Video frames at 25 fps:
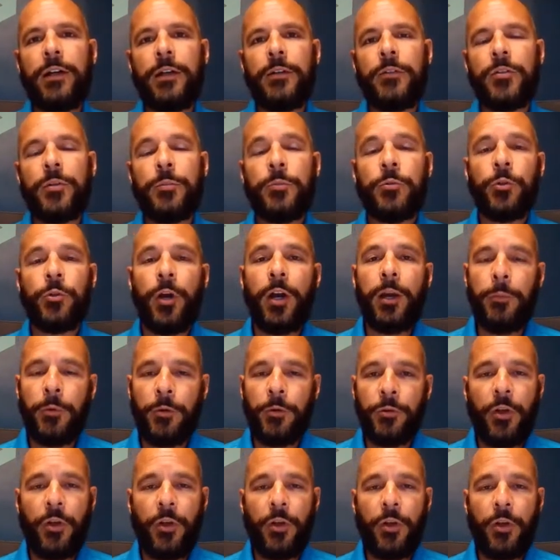
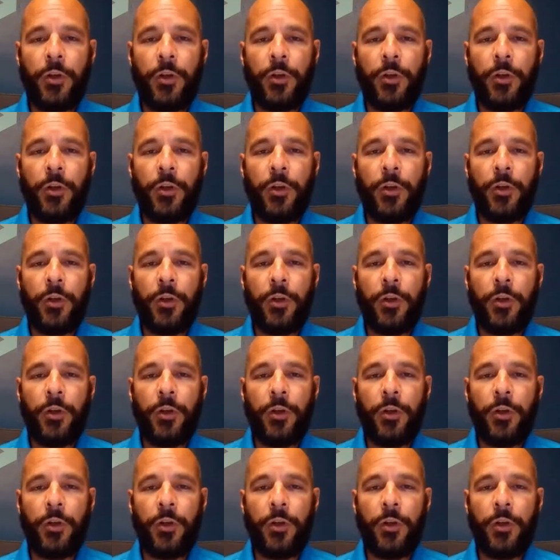subscribers also get a
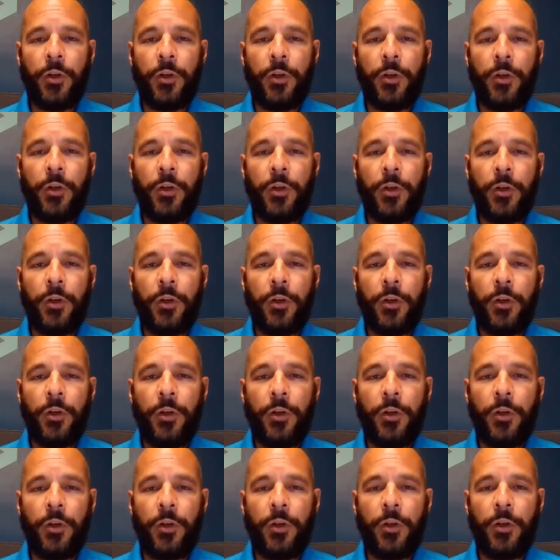dedicated account manager.